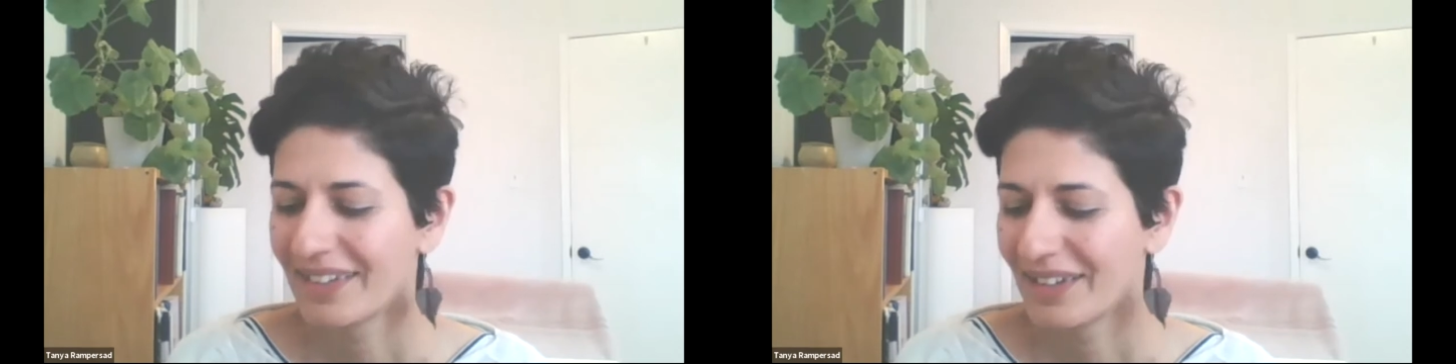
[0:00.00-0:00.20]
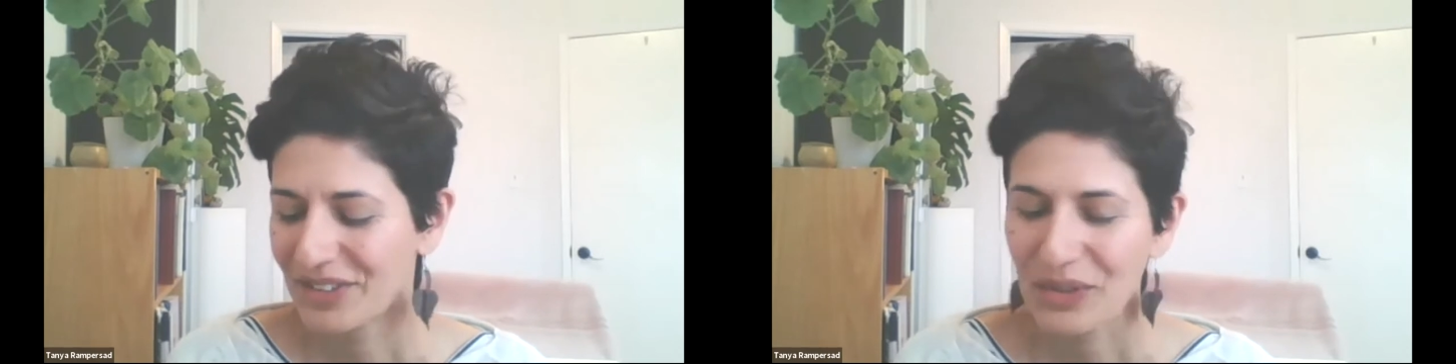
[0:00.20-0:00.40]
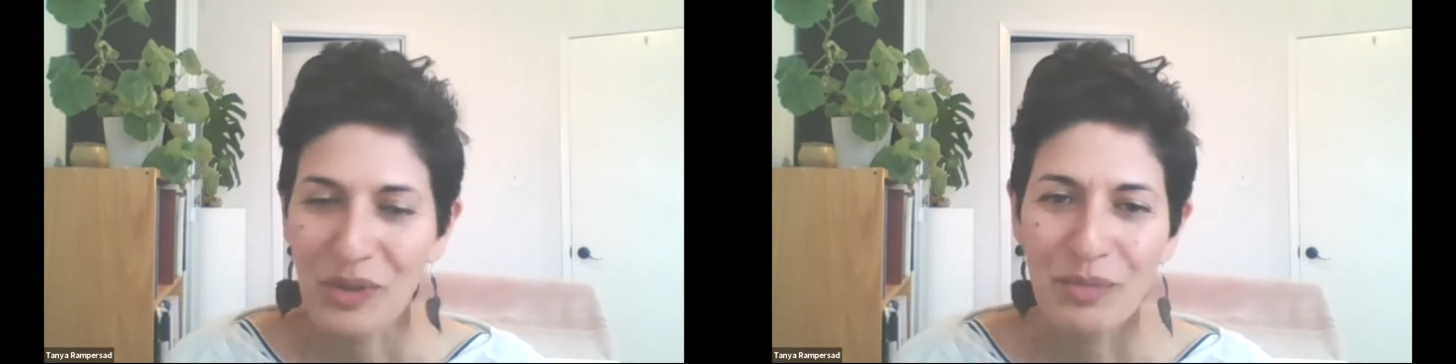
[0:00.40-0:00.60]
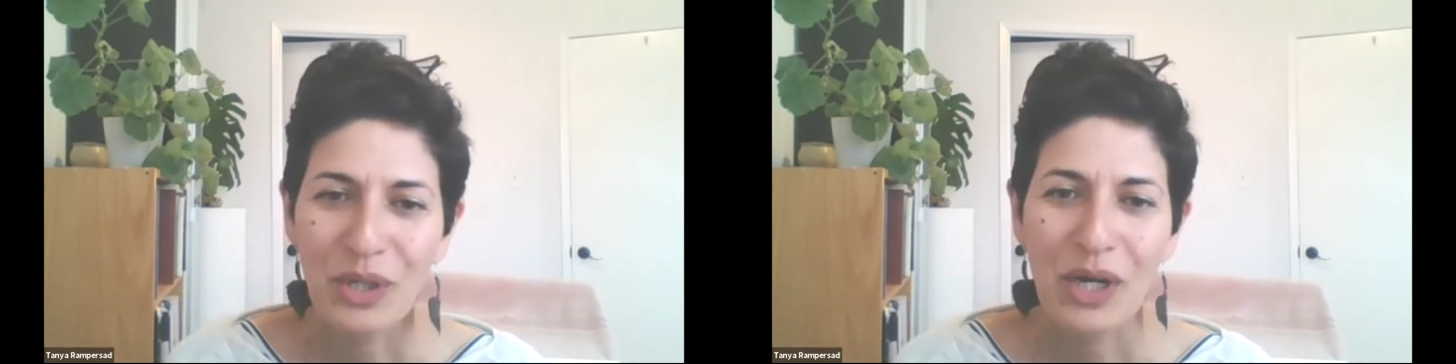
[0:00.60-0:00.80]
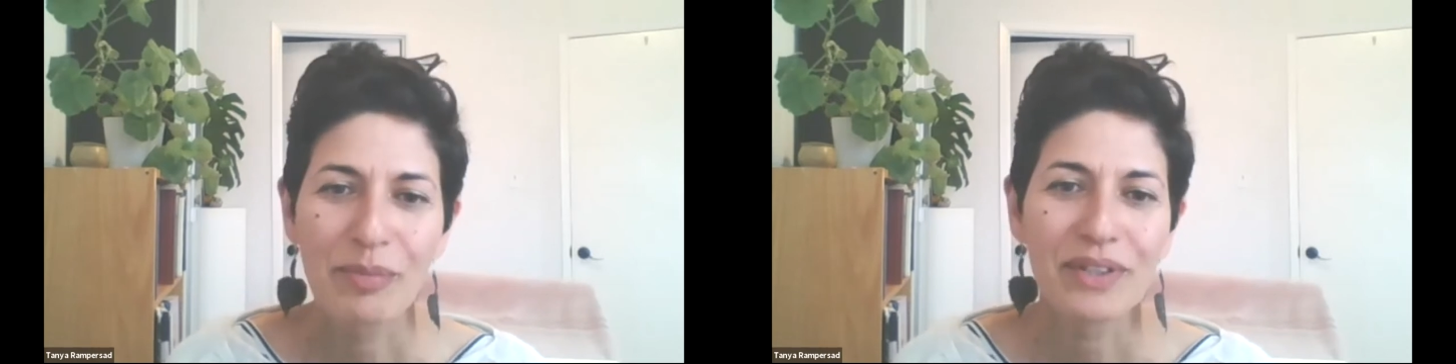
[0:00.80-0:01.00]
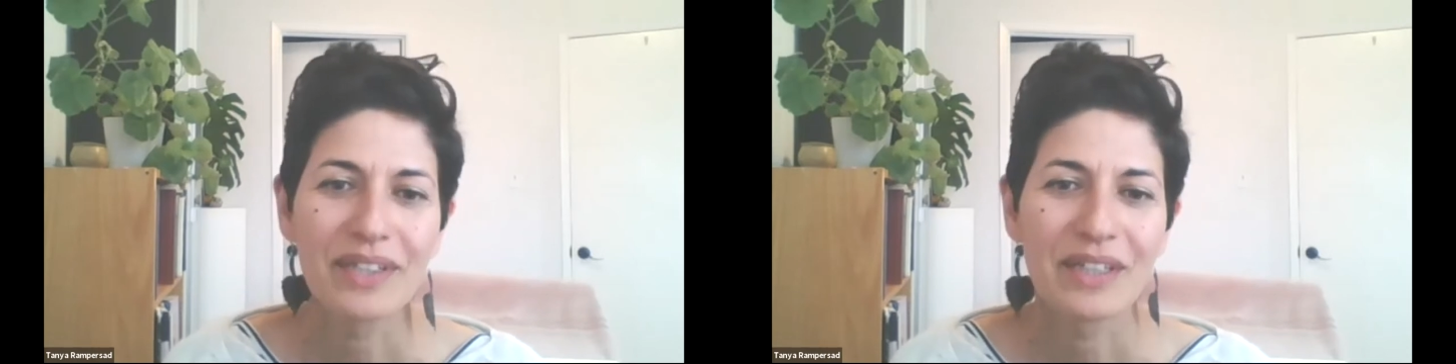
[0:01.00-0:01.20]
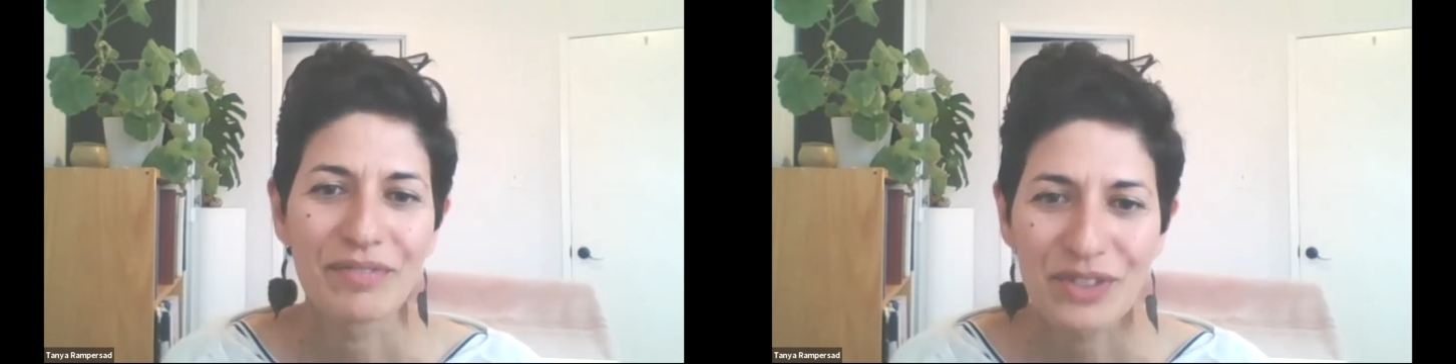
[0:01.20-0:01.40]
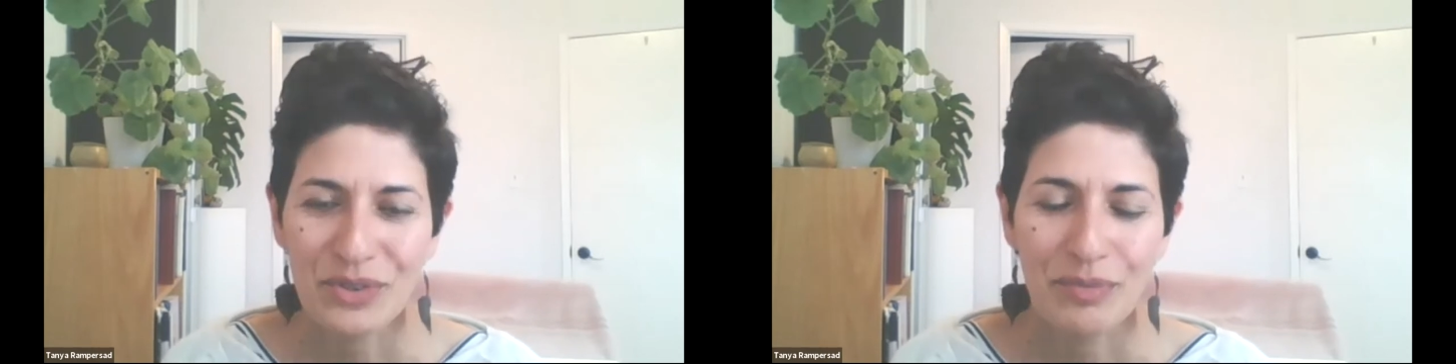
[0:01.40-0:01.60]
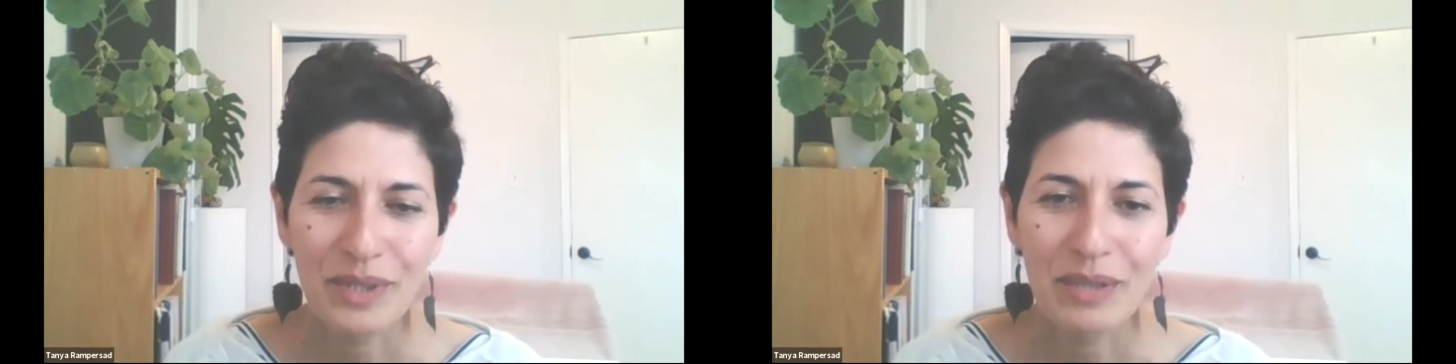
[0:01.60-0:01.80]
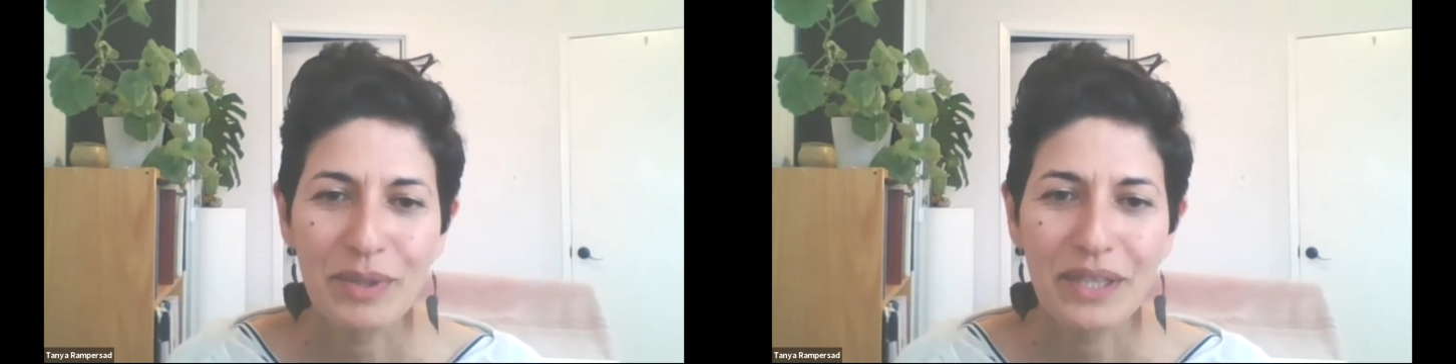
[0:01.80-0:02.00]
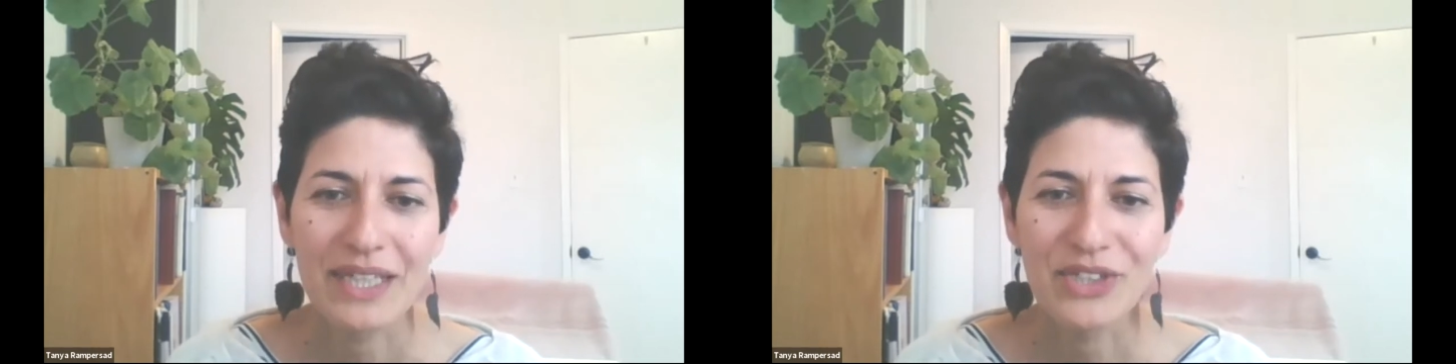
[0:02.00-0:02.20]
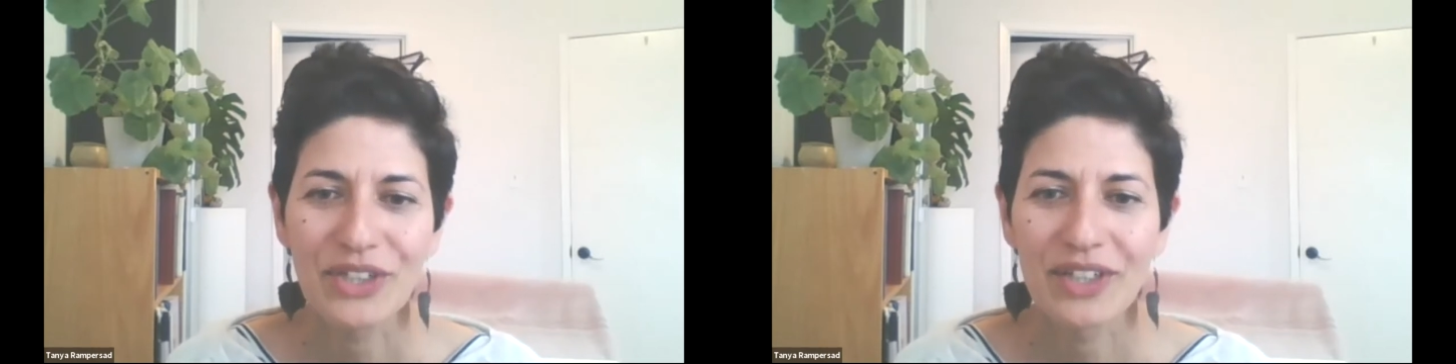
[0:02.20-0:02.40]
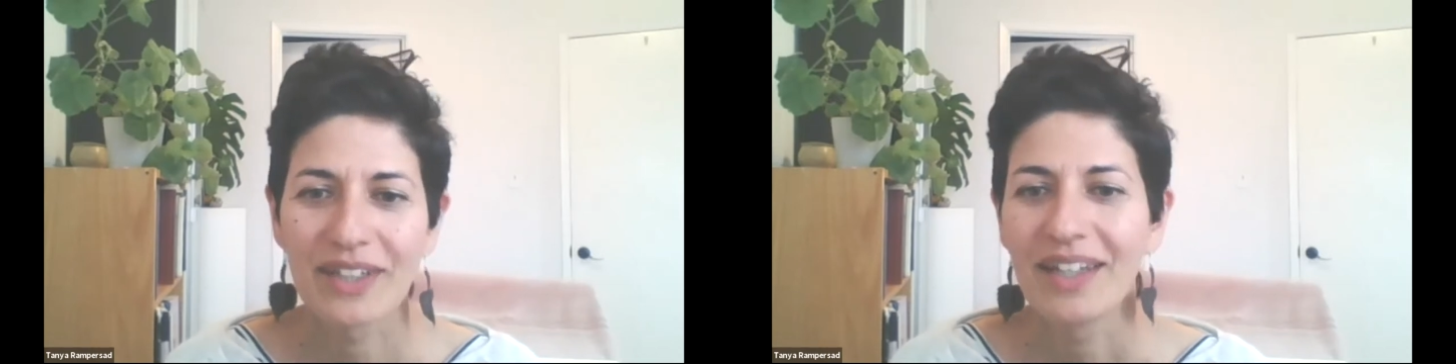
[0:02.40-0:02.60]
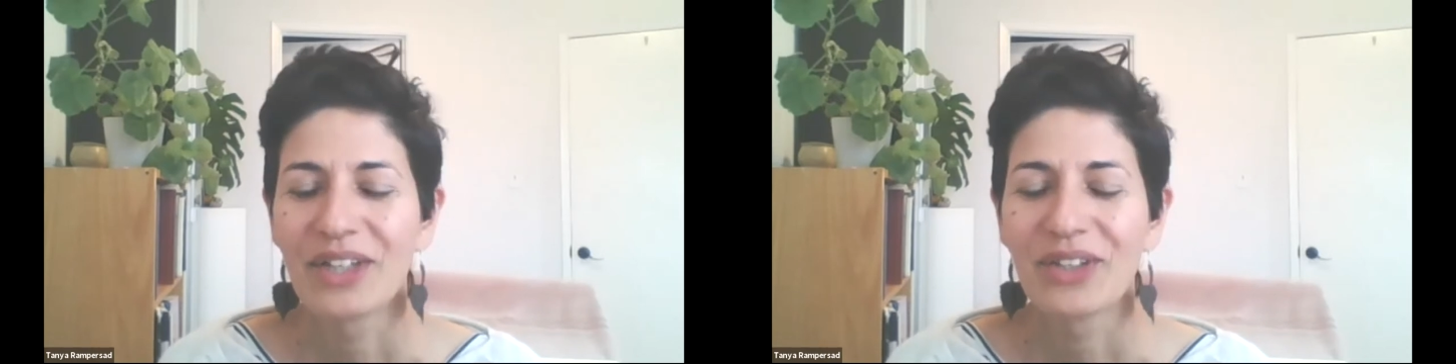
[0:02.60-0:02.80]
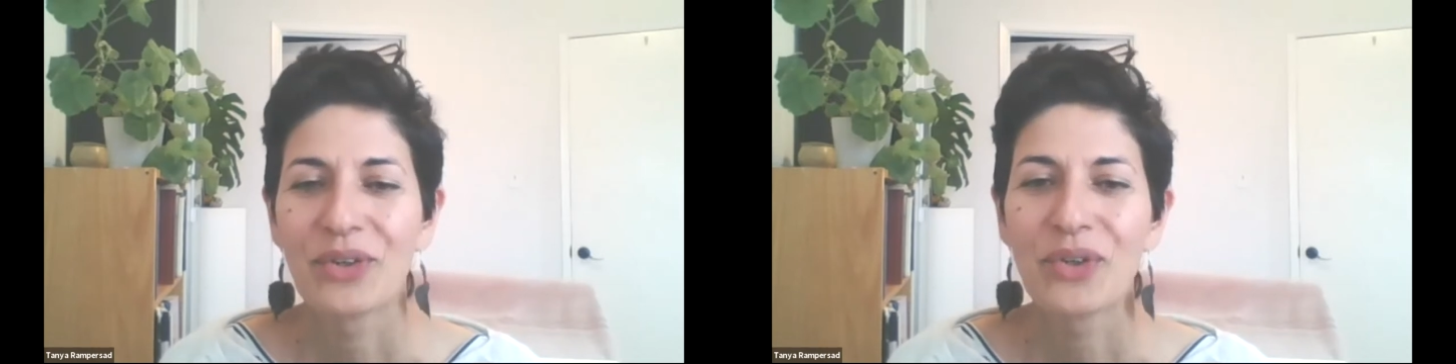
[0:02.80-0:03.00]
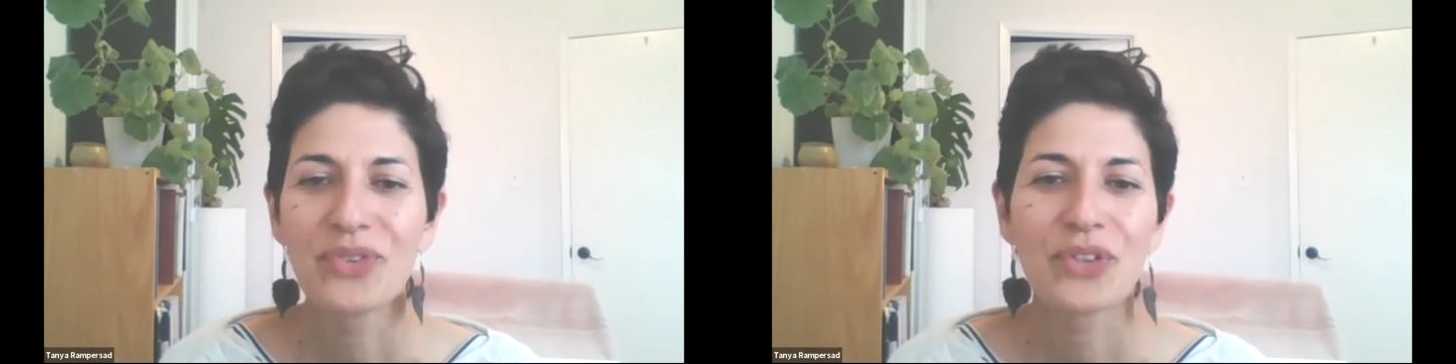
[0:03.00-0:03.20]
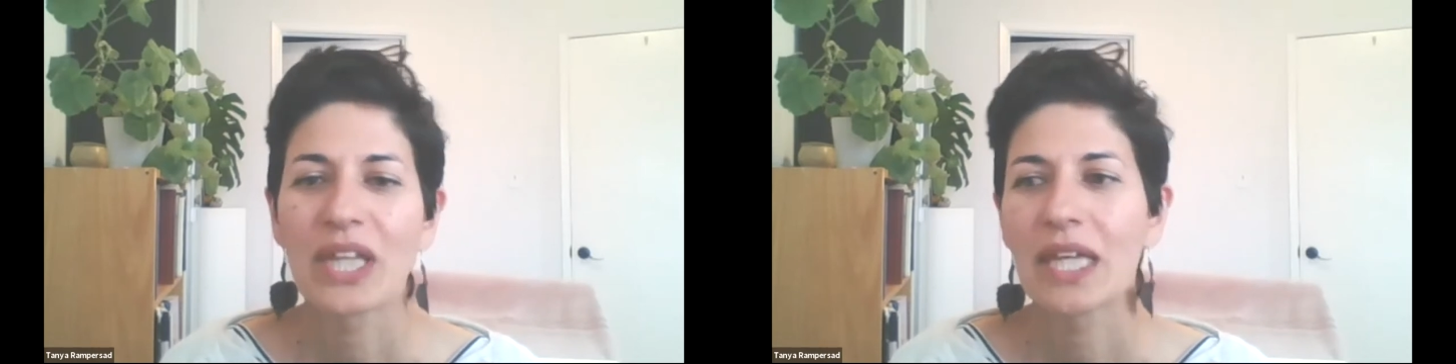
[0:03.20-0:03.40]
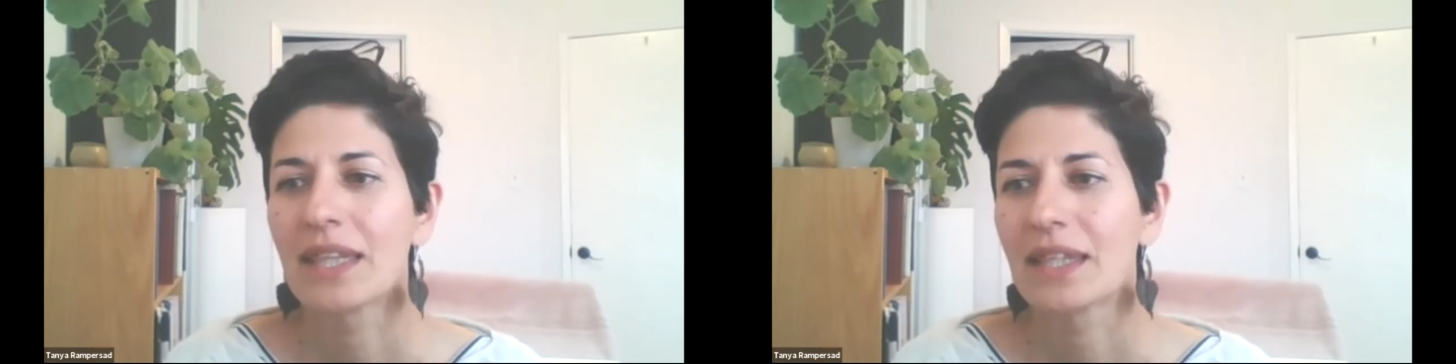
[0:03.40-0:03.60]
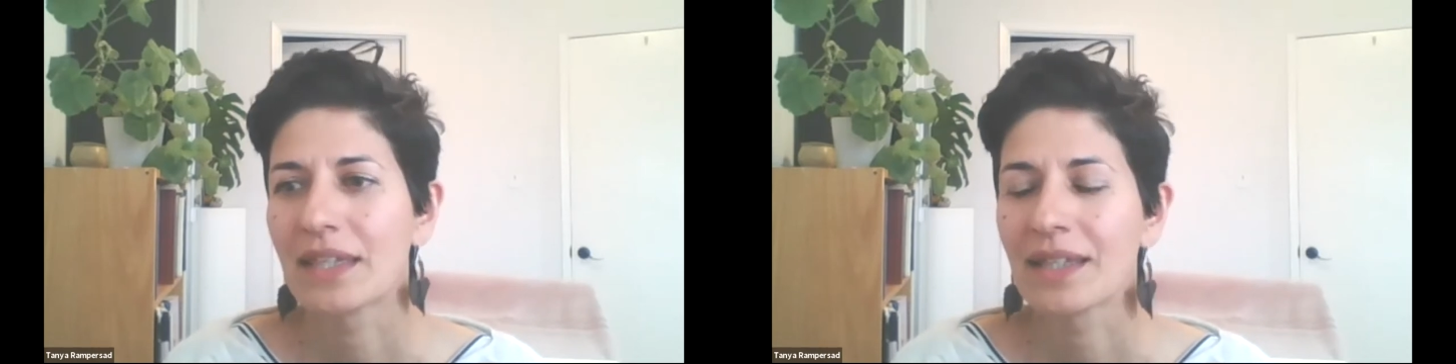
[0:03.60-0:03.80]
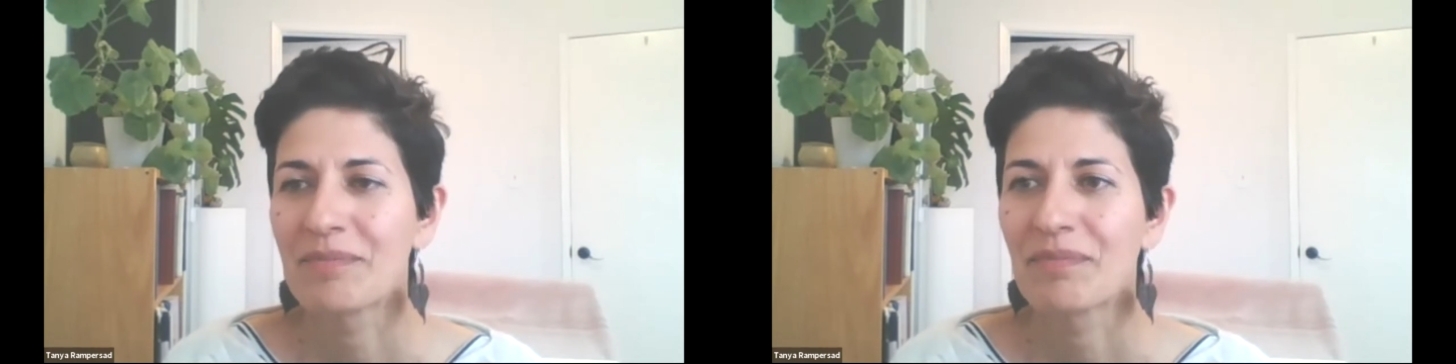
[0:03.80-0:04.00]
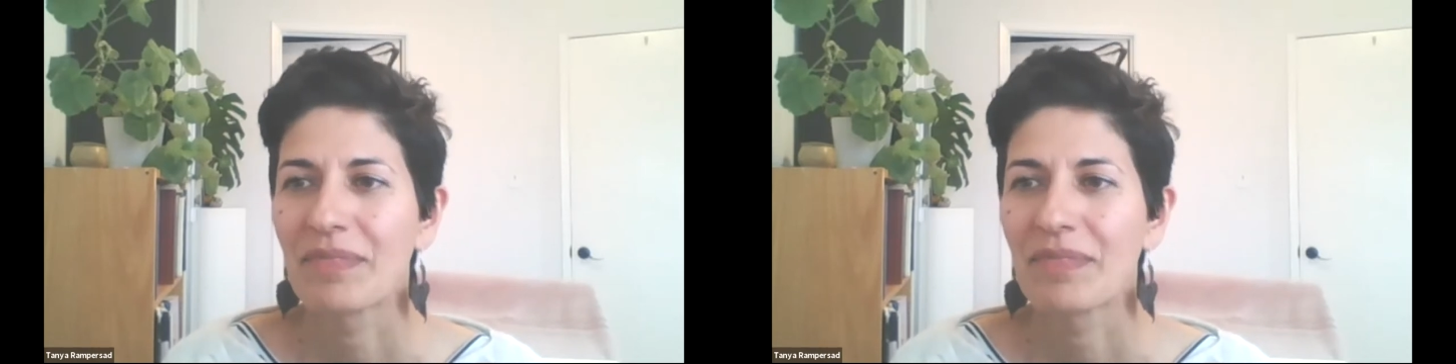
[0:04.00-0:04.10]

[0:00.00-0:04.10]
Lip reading: so homeopathy and visceral manipulation, those are like the